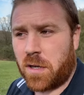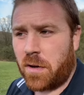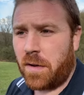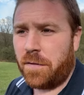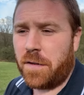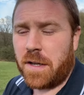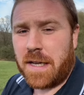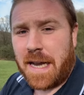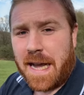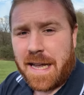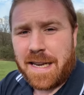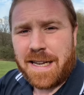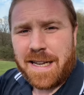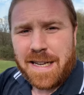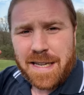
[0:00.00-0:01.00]
So if you
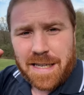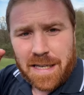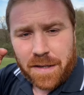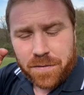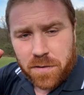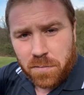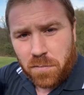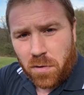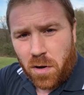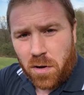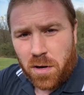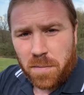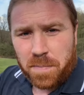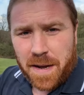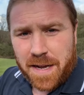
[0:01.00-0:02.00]
can leave some
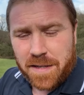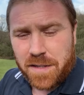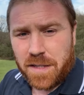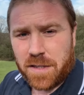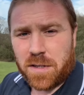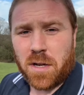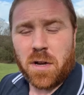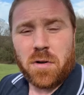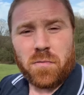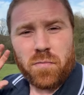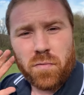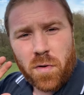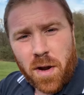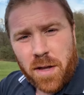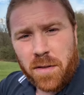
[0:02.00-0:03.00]
longer patches
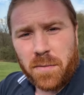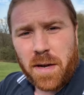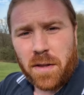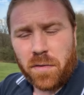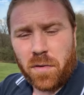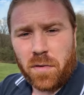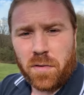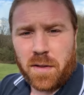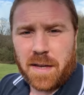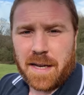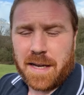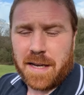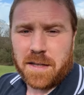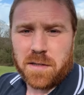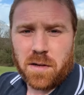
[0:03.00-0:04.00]
right the way through the
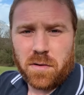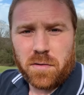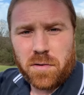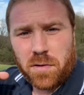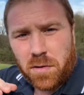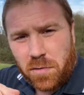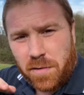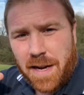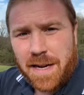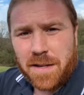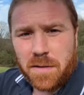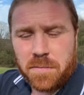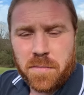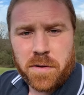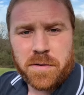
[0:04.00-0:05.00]
year so to create
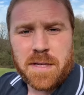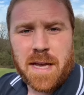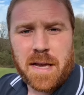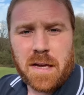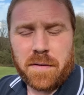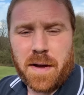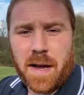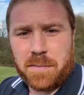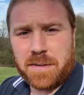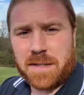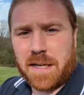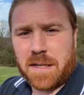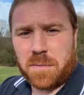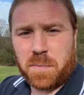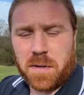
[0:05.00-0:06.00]
a mosaic of
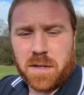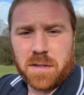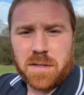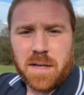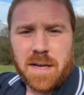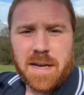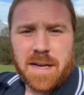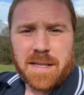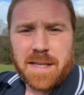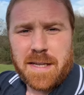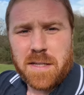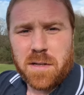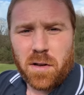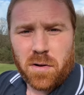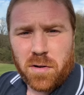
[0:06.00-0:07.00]
habitats because
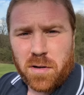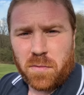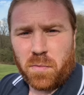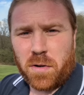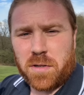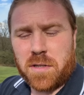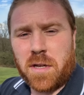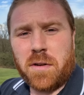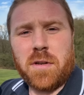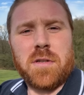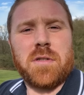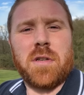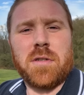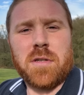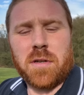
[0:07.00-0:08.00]
these longer what's known as
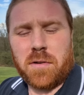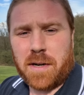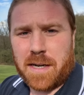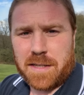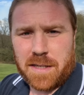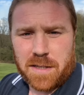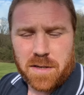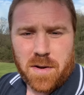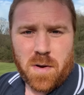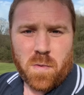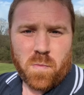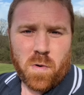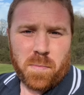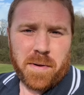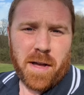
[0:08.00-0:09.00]
tussock grasses
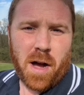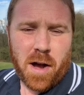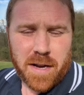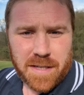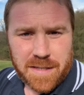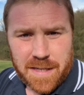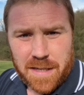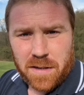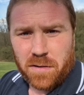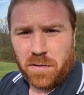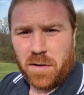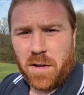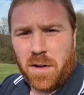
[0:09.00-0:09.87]
will be ideal